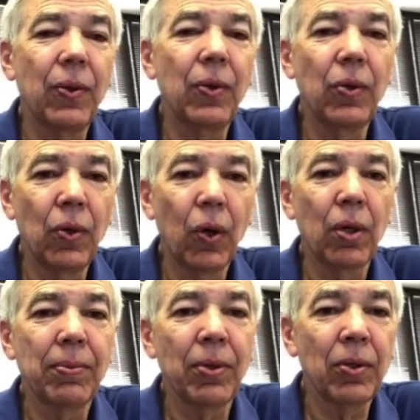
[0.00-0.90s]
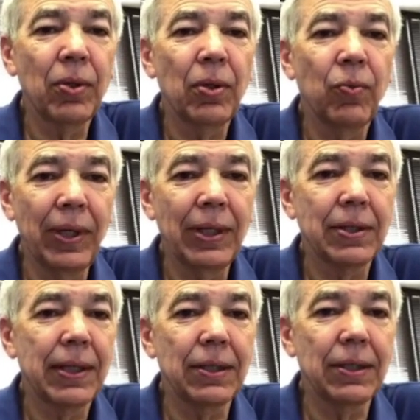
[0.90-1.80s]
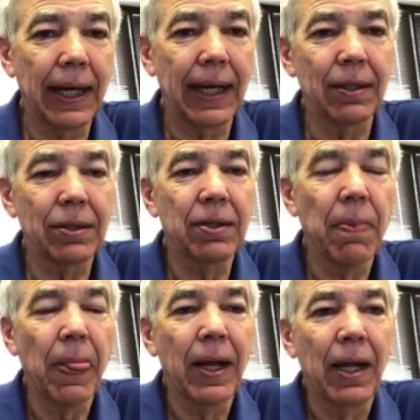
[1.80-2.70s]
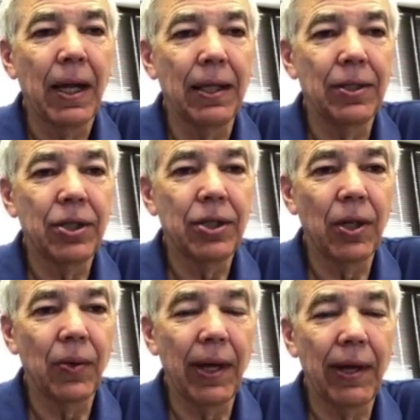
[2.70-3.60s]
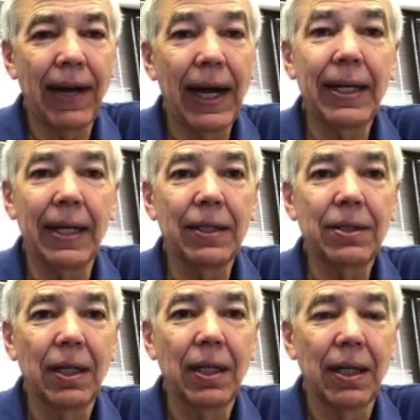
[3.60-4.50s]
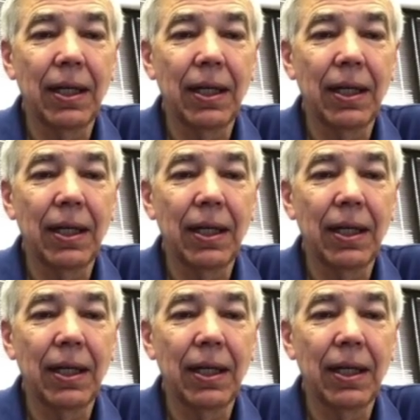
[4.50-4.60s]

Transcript: through normal real estate channels. And so they find us,